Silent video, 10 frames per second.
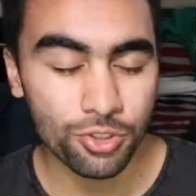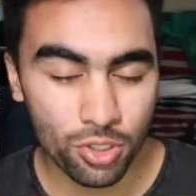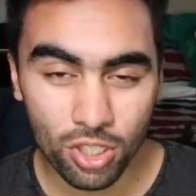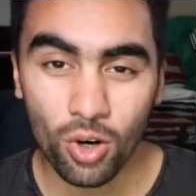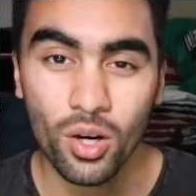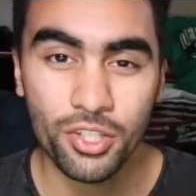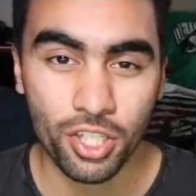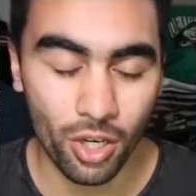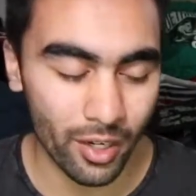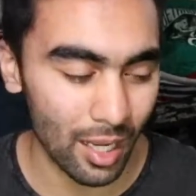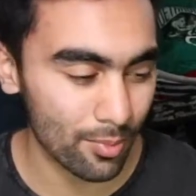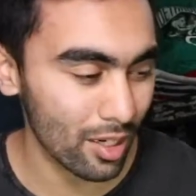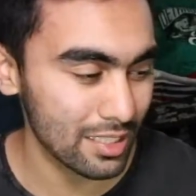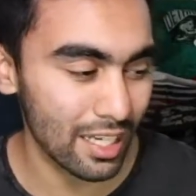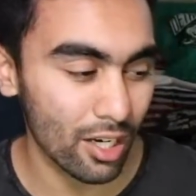You can go on the GOAT app
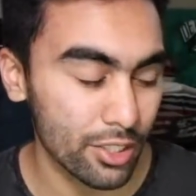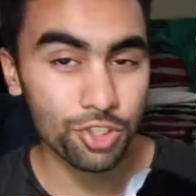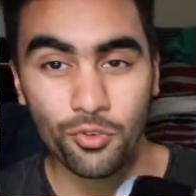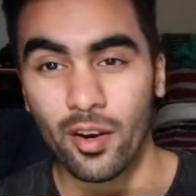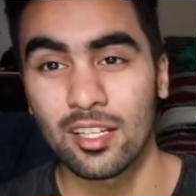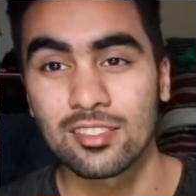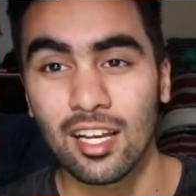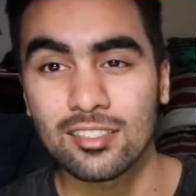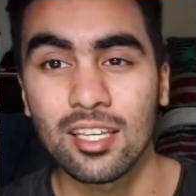right now and you can find a size